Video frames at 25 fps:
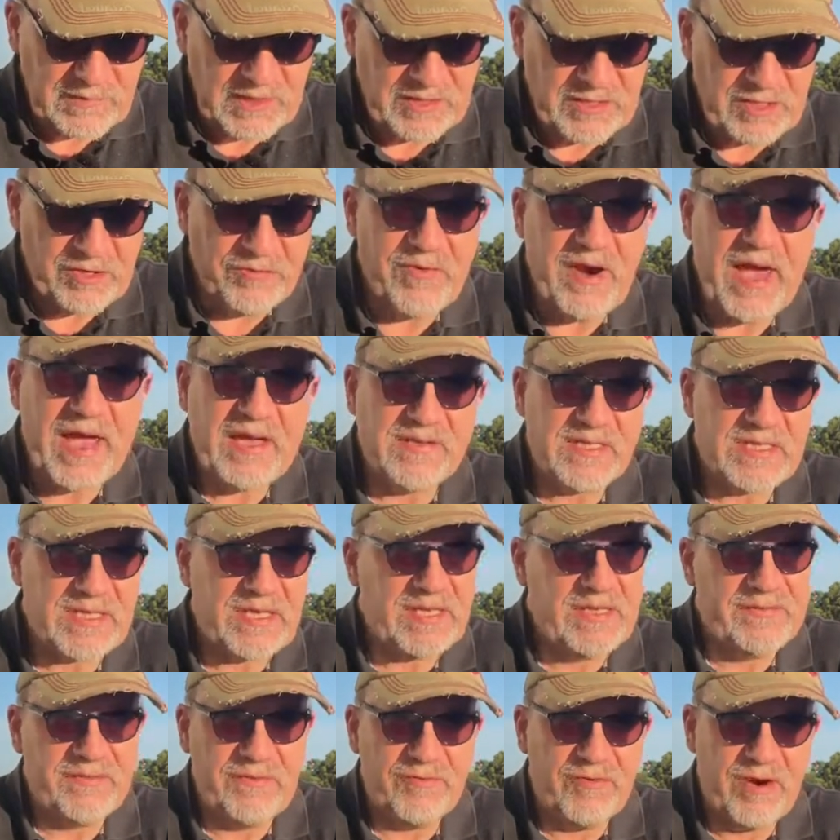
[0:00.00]
To rest
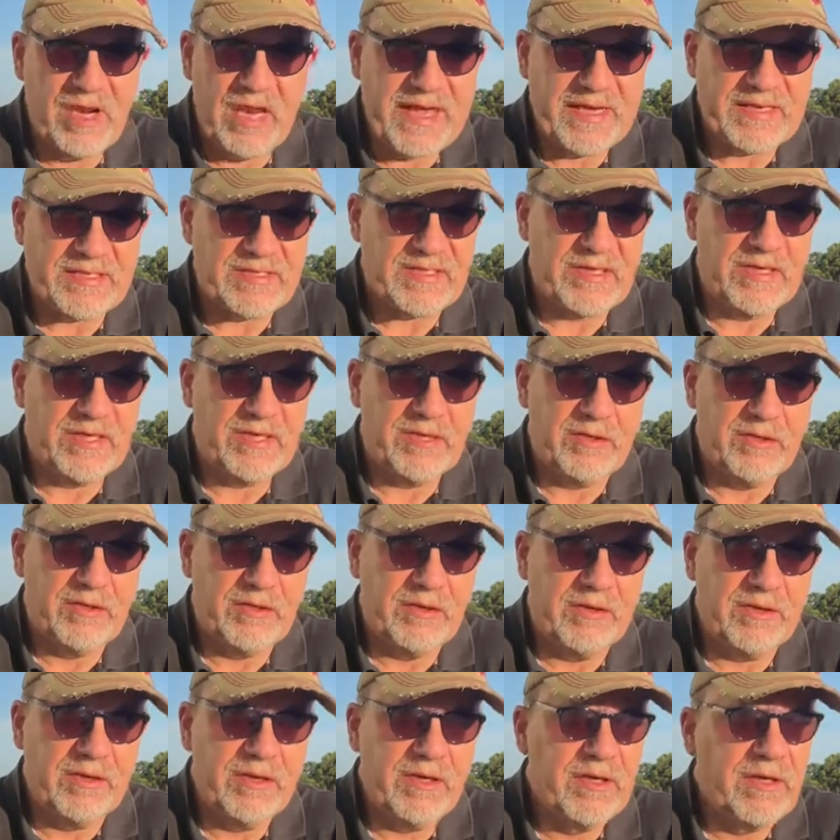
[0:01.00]
and even relax in
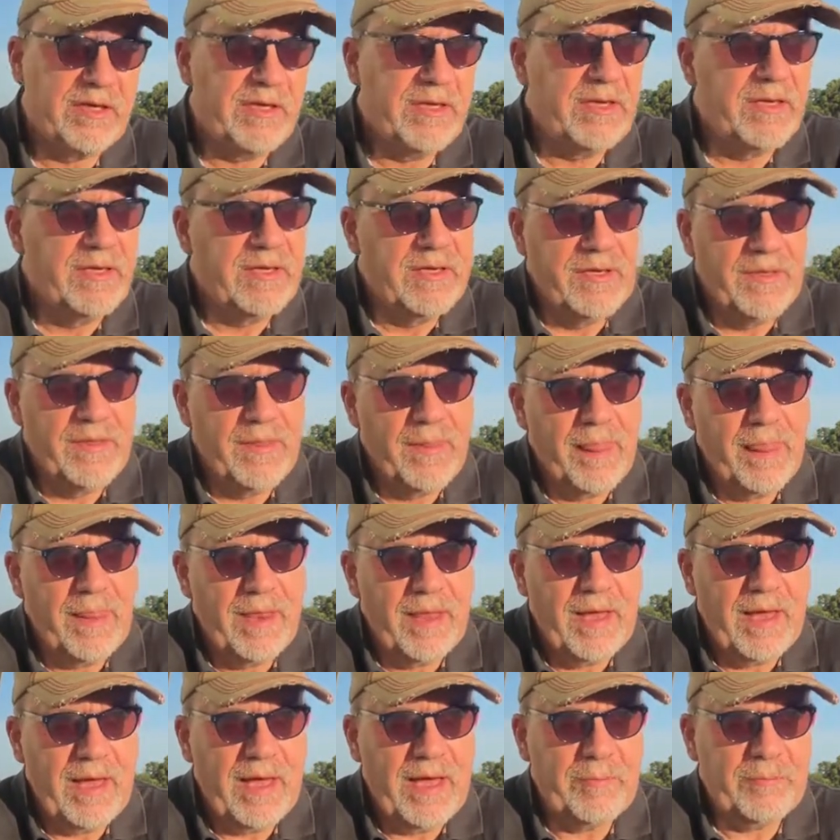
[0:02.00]
God.
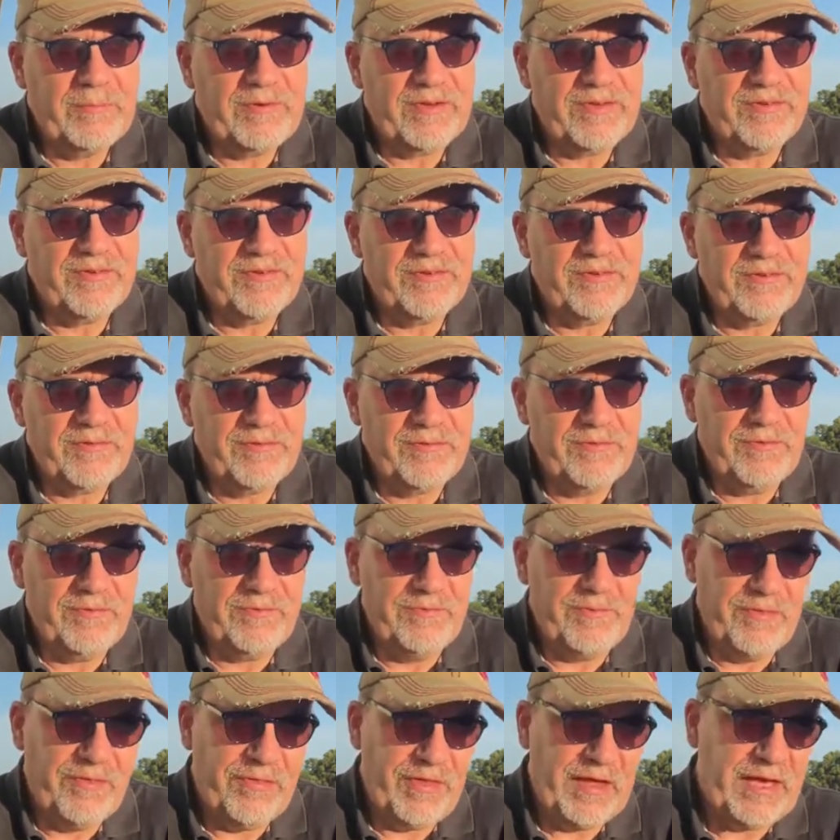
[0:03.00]
I'm just
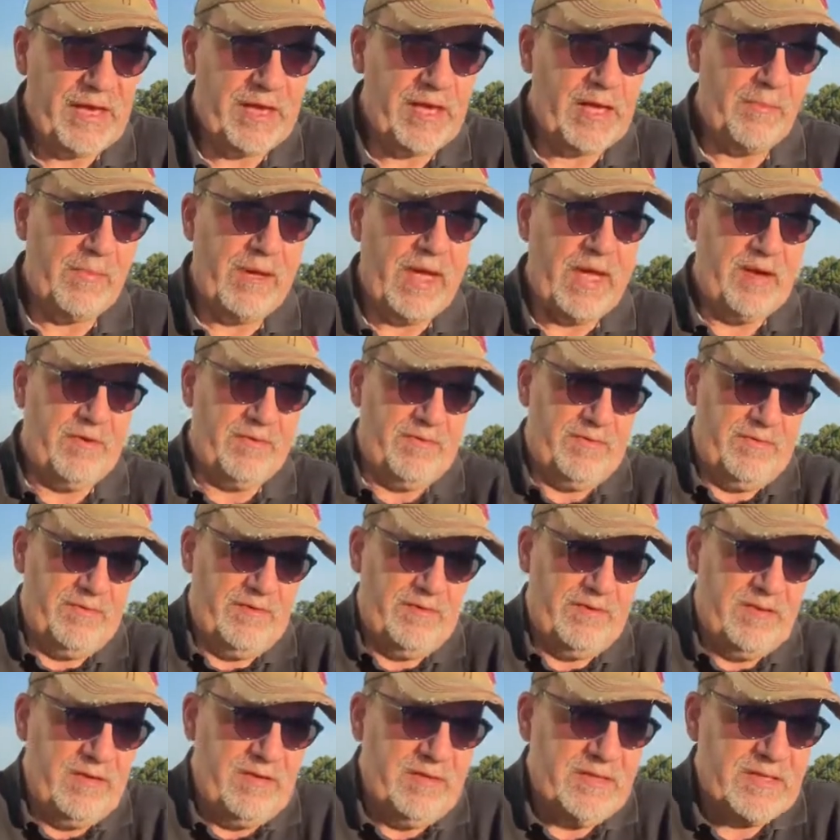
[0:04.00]
thinking about
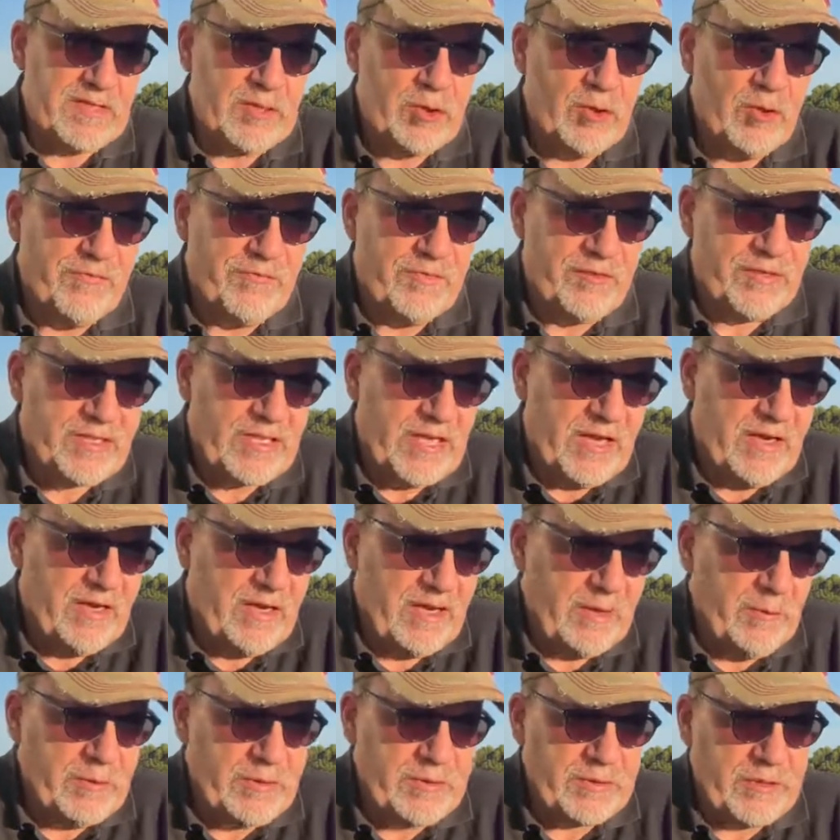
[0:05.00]
the song for
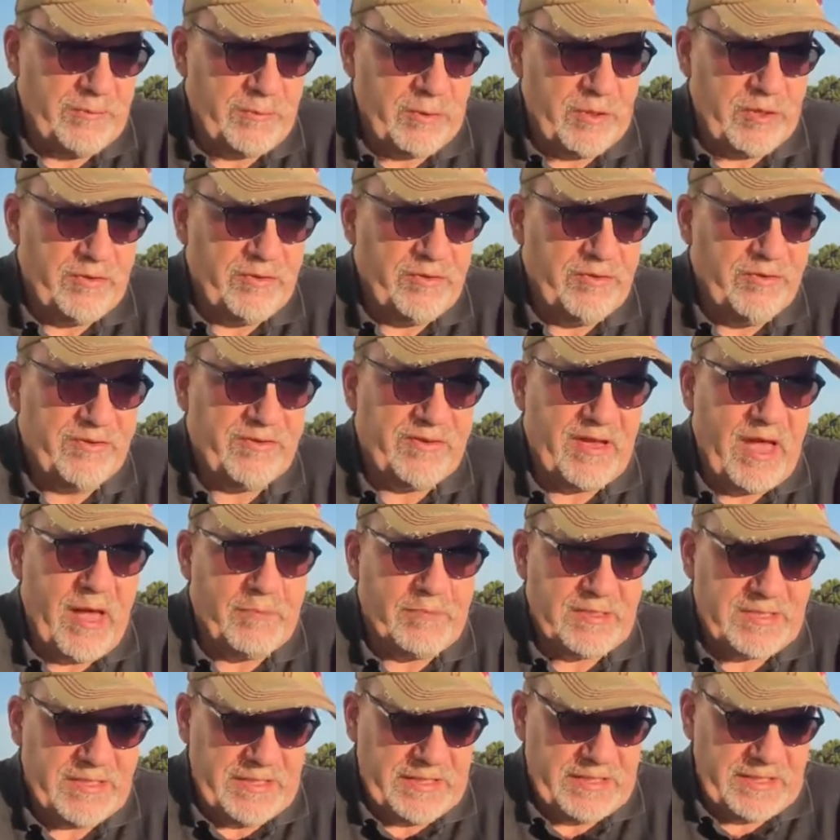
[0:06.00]
Sunday, which I'm going to do,
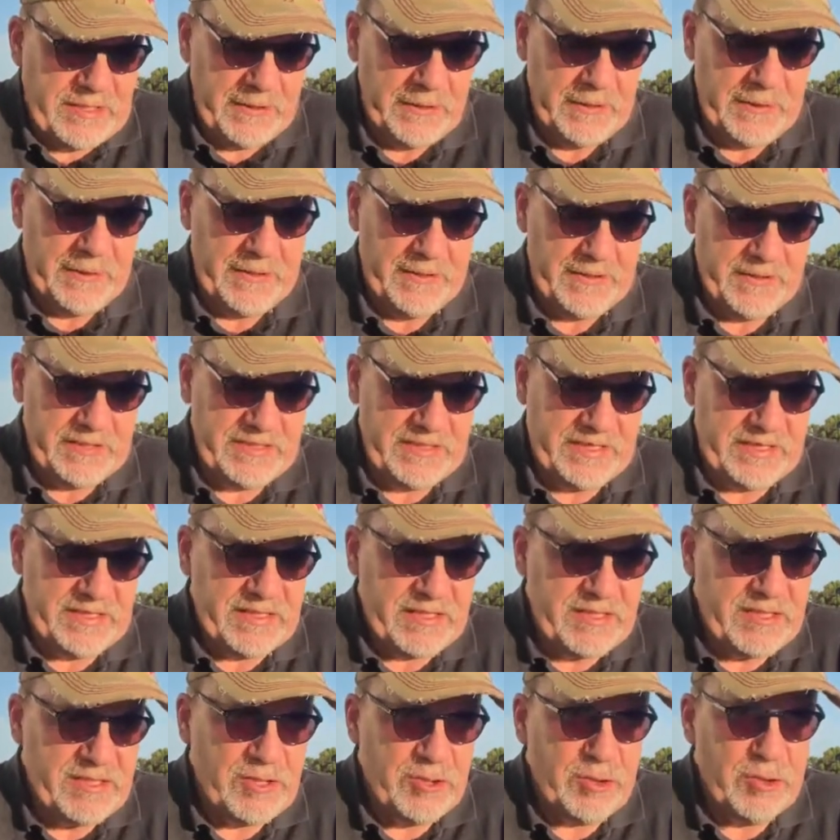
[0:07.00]
Psalm
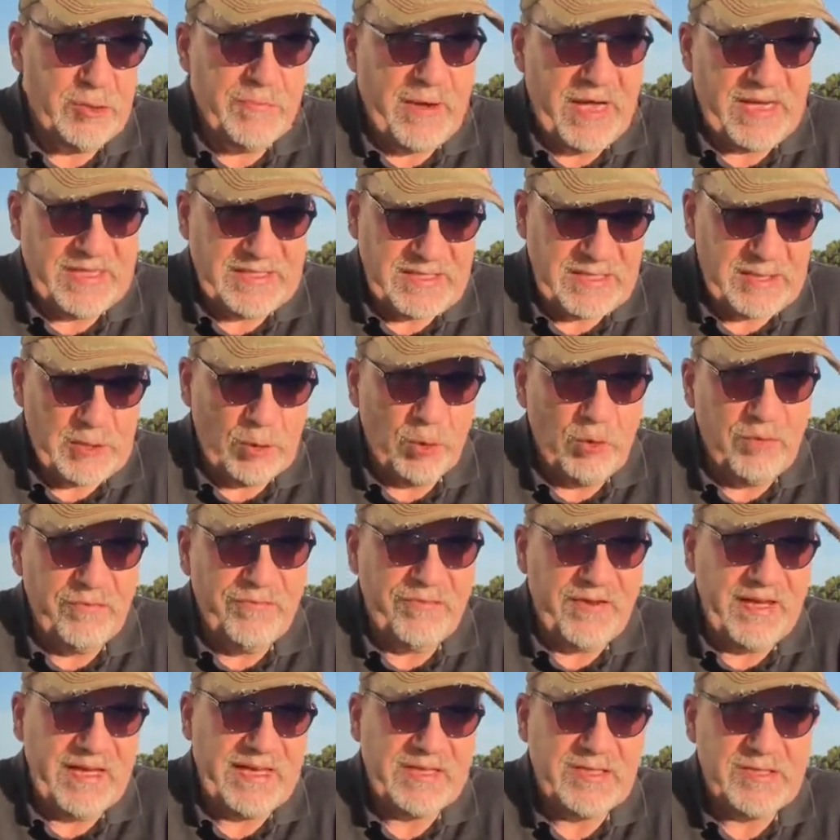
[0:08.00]
62, My soul
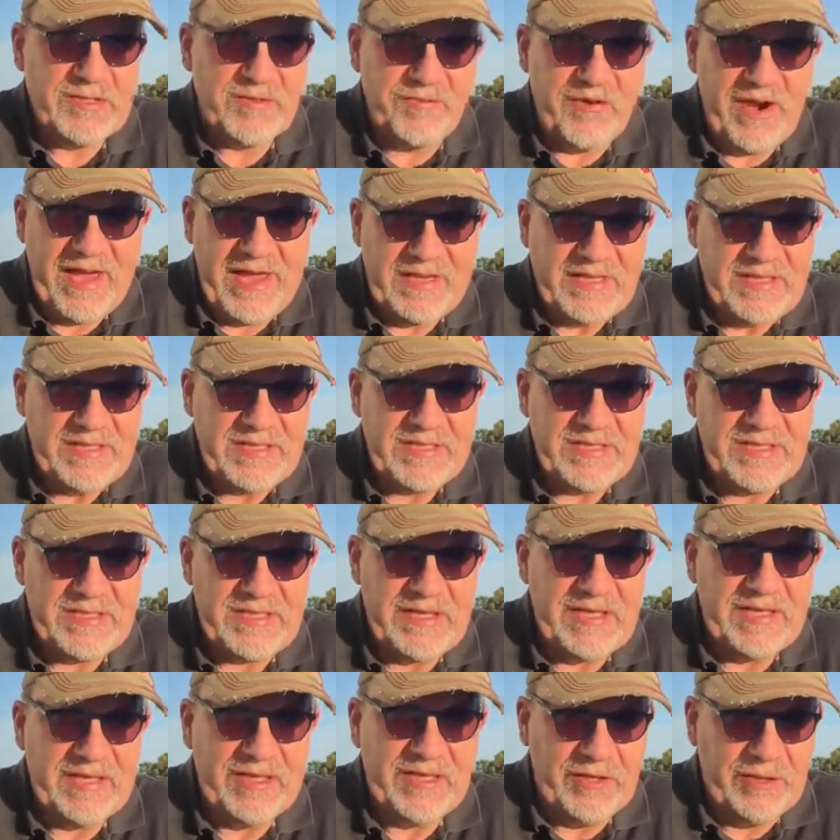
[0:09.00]
finds rest
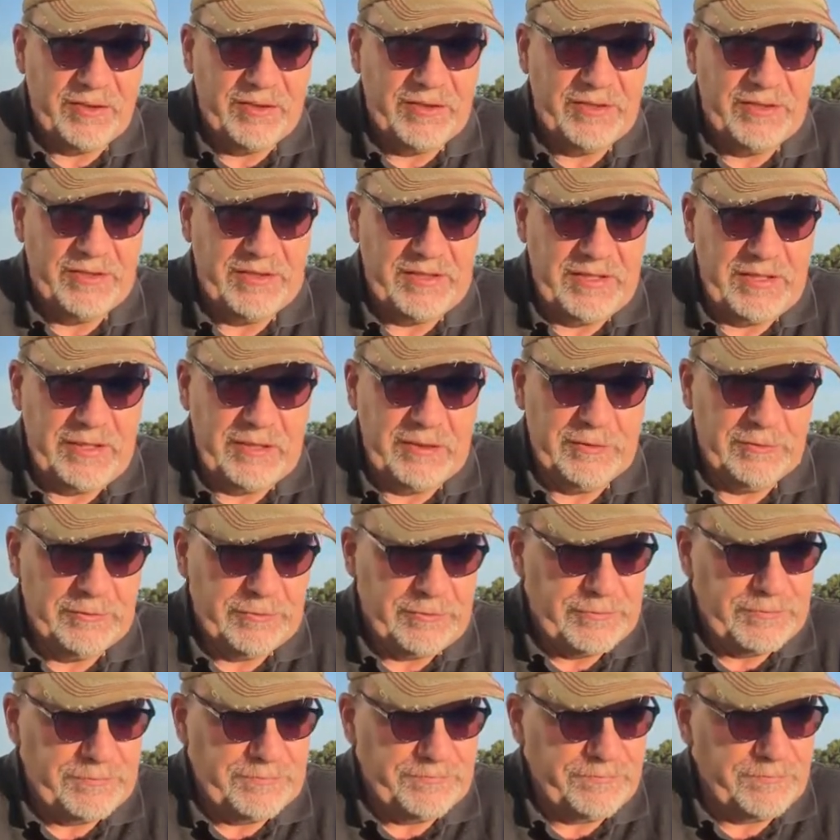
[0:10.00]
in God
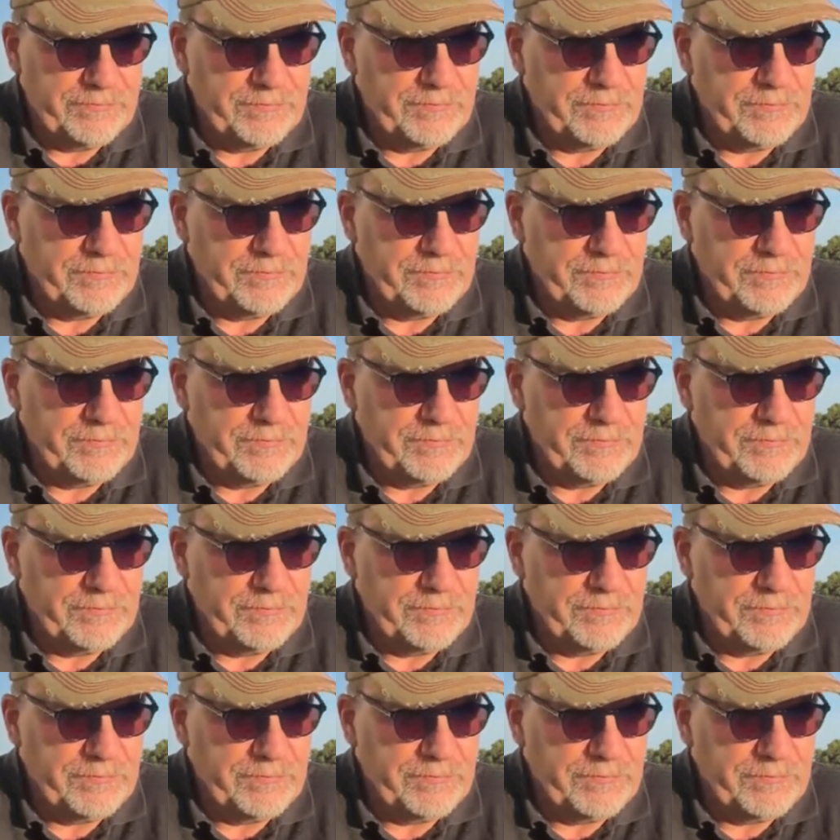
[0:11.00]
alone.